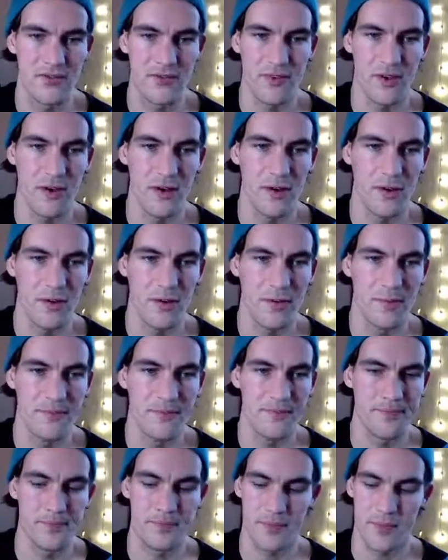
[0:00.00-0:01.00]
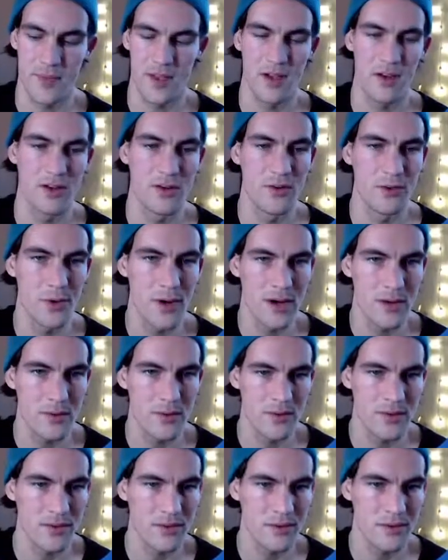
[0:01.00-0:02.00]
a ground
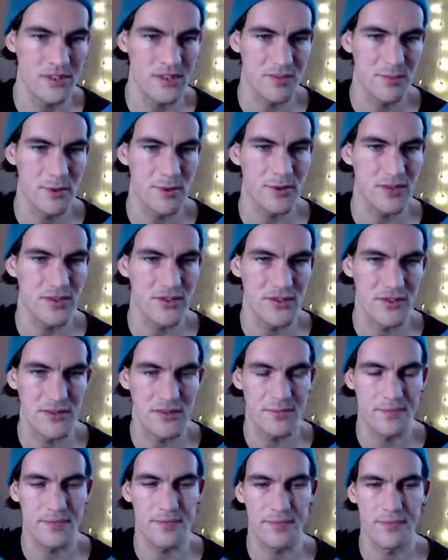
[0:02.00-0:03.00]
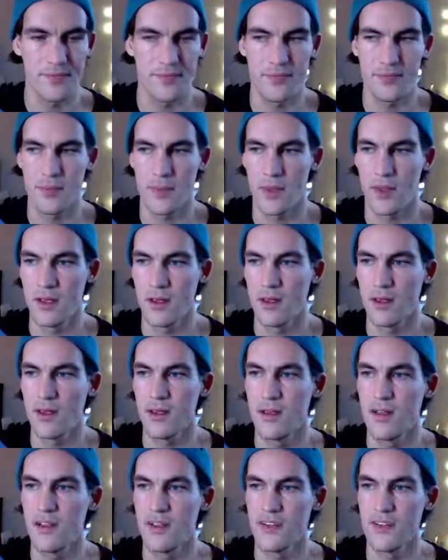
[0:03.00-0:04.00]
to this box.
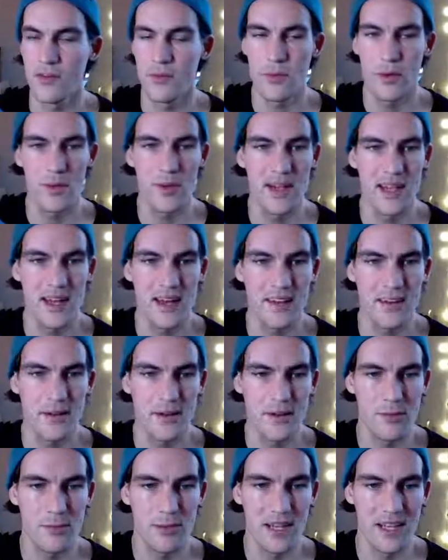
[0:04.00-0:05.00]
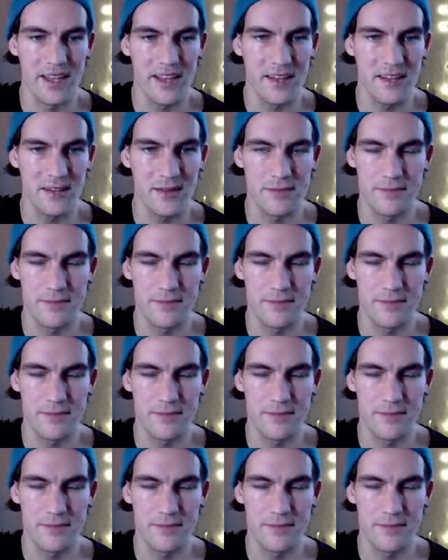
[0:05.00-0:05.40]
So we will add a plane.